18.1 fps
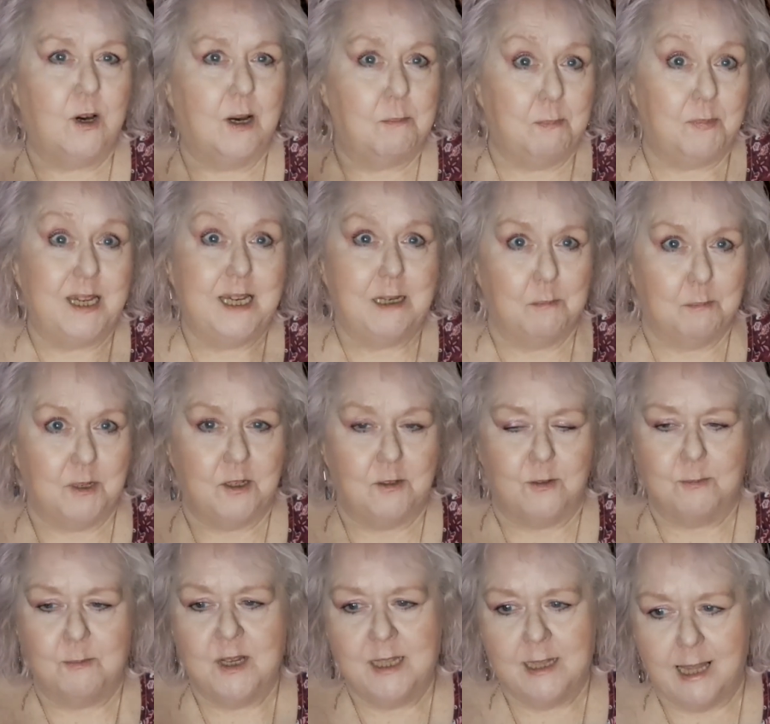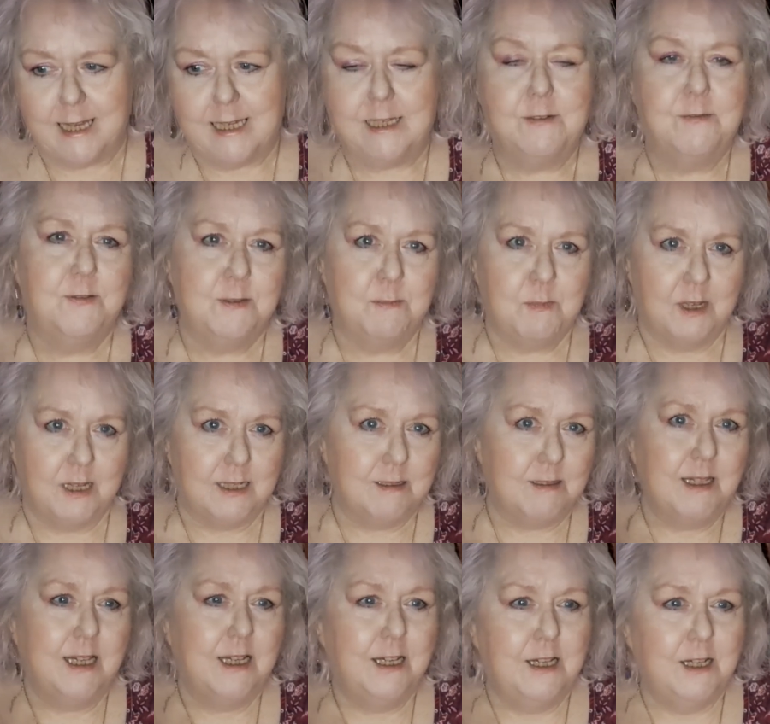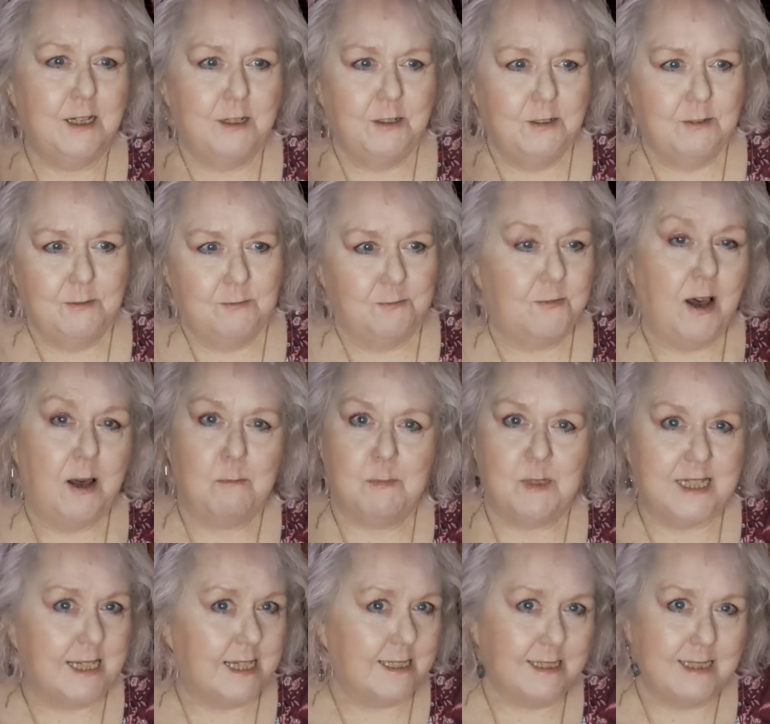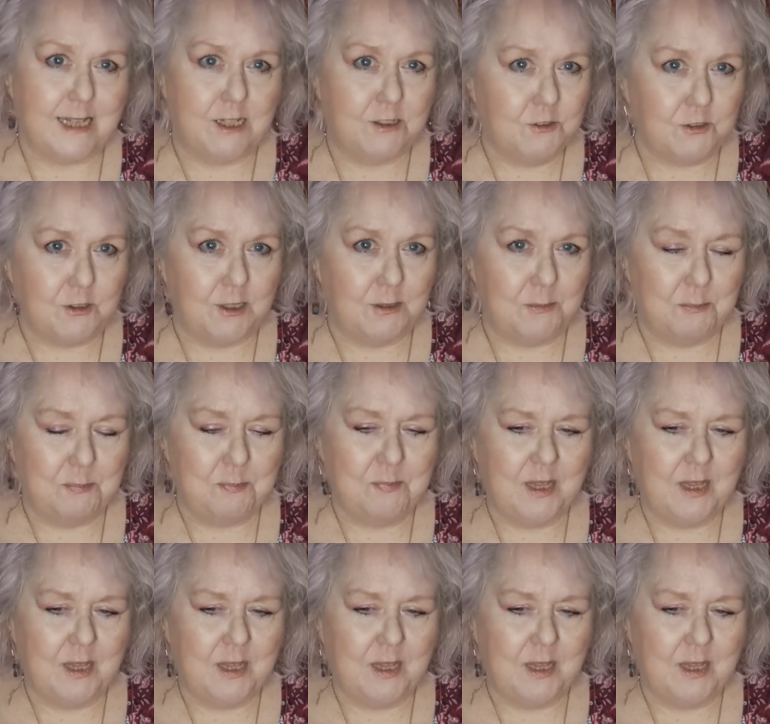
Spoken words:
a bit about my life and my family, etc.,